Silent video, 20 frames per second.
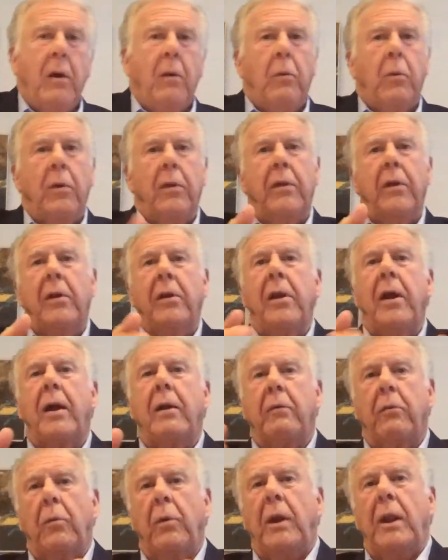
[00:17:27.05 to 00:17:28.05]
where they're
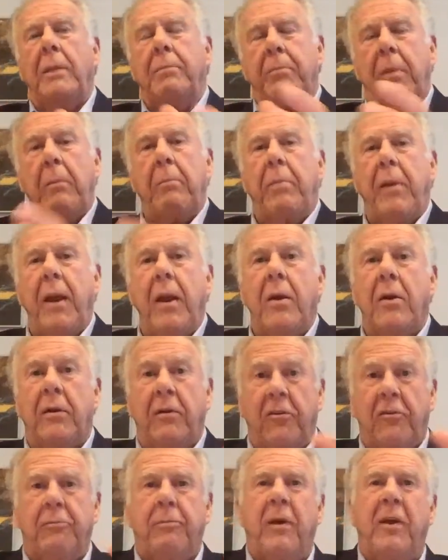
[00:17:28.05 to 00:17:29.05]
not really prepared,
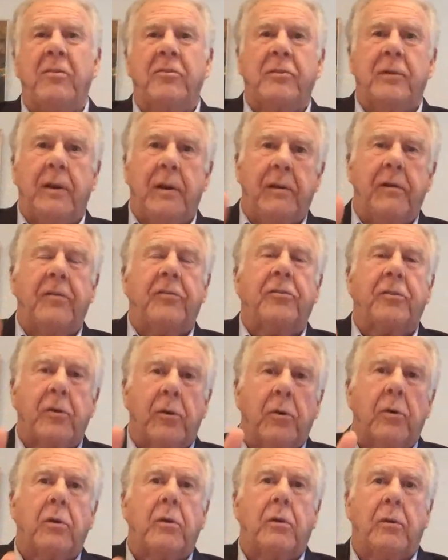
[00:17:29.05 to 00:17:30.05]
especially in this
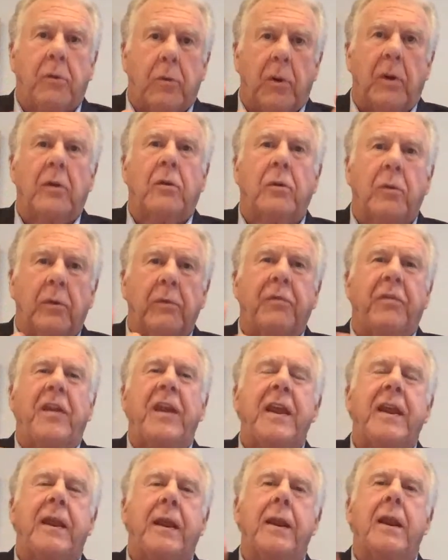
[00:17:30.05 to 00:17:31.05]
critical
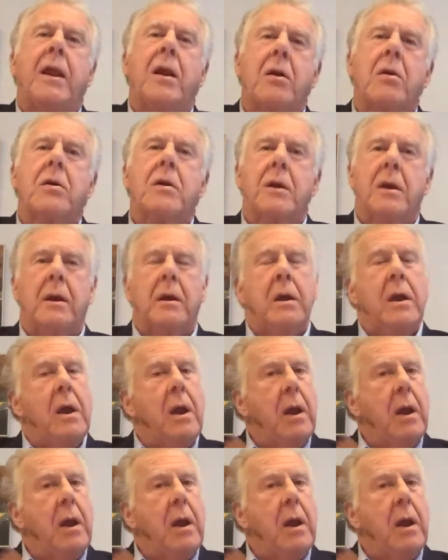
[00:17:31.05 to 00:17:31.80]
thinking area.